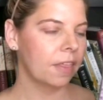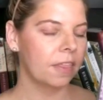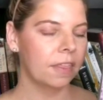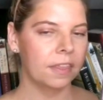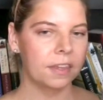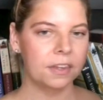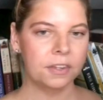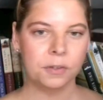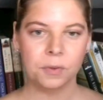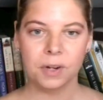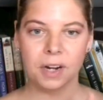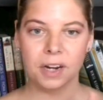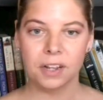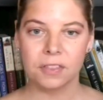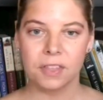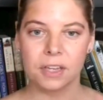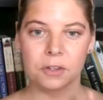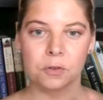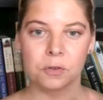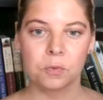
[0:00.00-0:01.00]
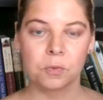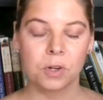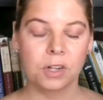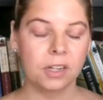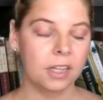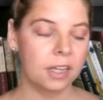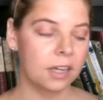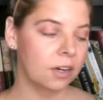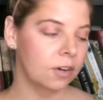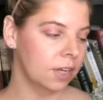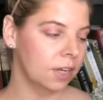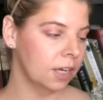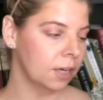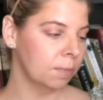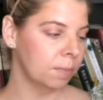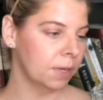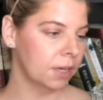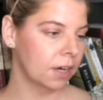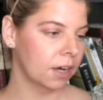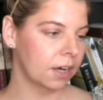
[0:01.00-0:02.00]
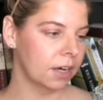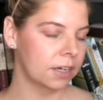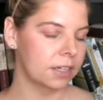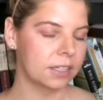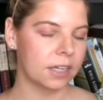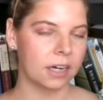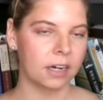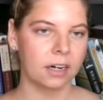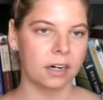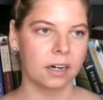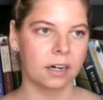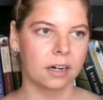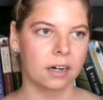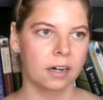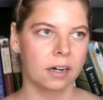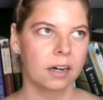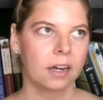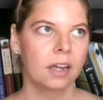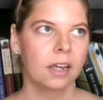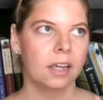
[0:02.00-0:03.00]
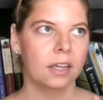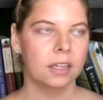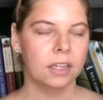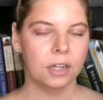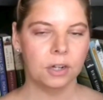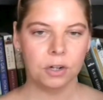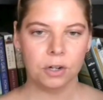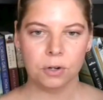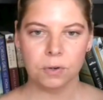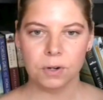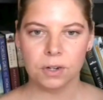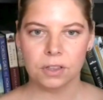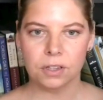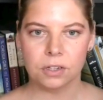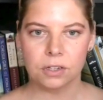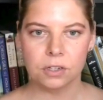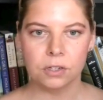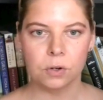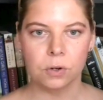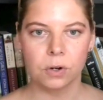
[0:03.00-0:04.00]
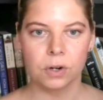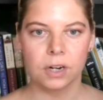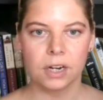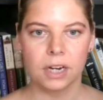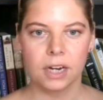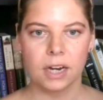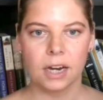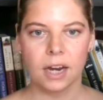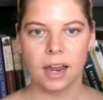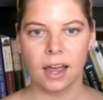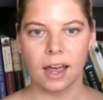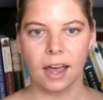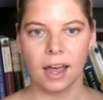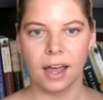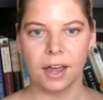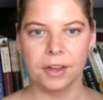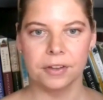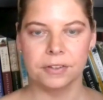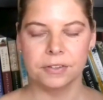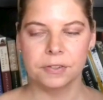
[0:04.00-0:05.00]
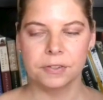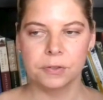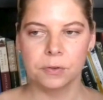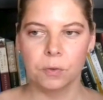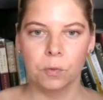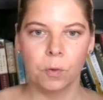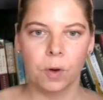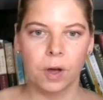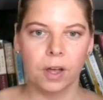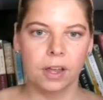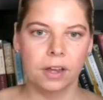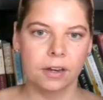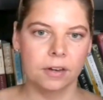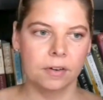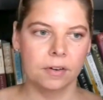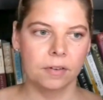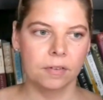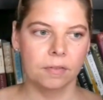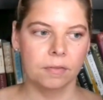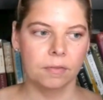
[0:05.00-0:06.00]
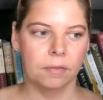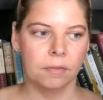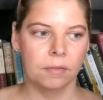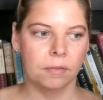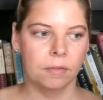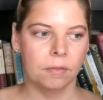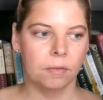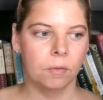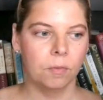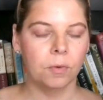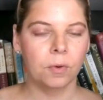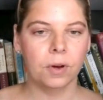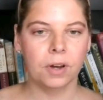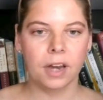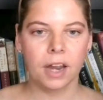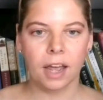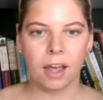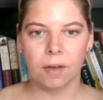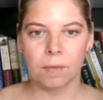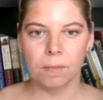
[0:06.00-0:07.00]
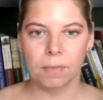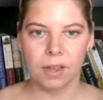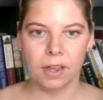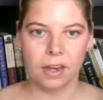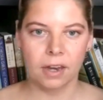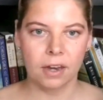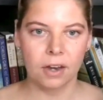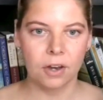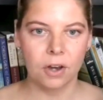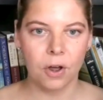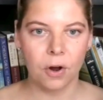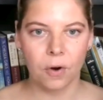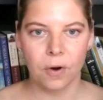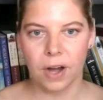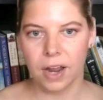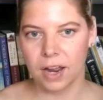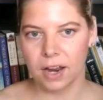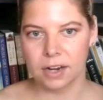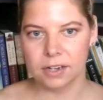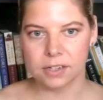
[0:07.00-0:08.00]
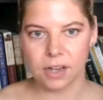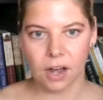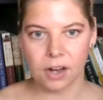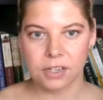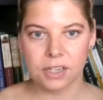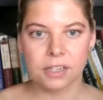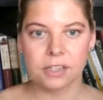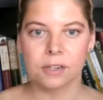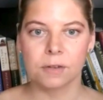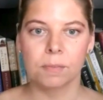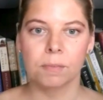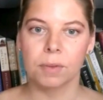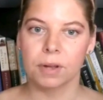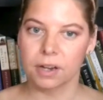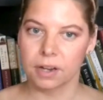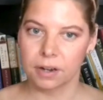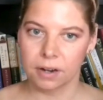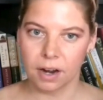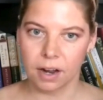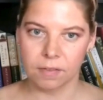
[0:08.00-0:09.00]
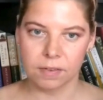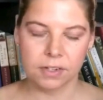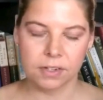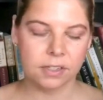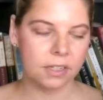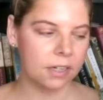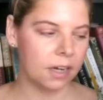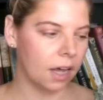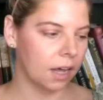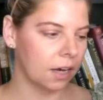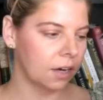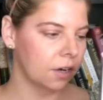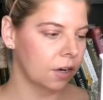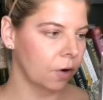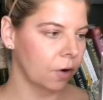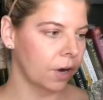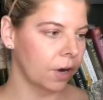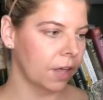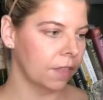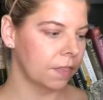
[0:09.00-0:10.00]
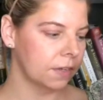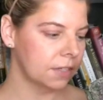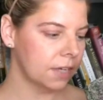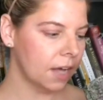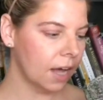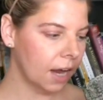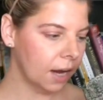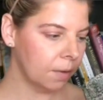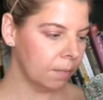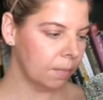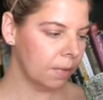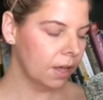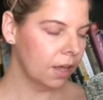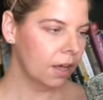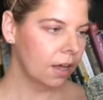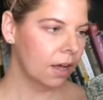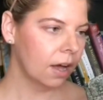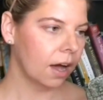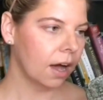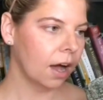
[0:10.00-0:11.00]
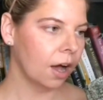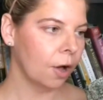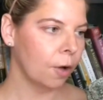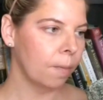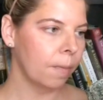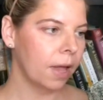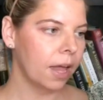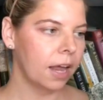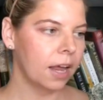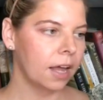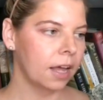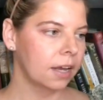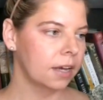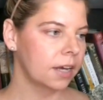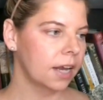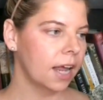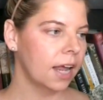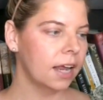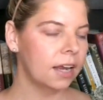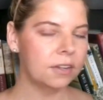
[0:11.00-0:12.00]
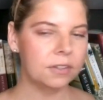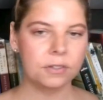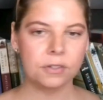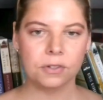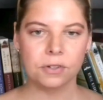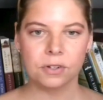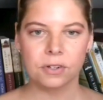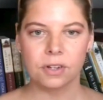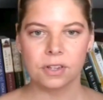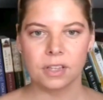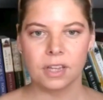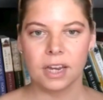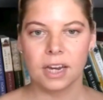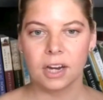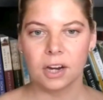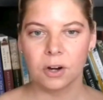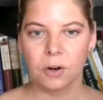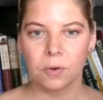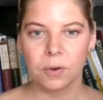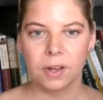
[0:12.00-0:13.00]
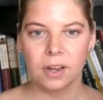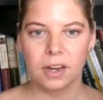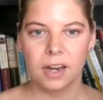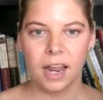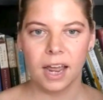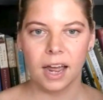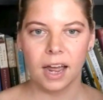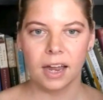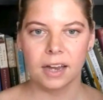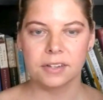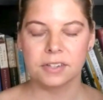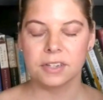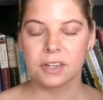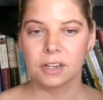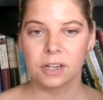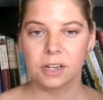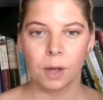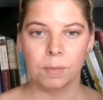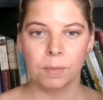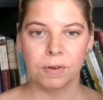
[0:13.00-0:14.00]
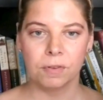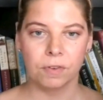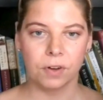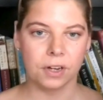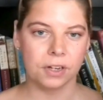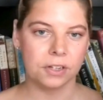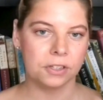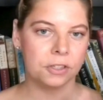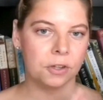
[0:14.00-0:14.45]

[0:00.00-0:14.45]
This one I think is really unique because our hero in the story has what would have been known as autism, but obviously not known at the time. And Hazel, the heroine, has a clubbed foot.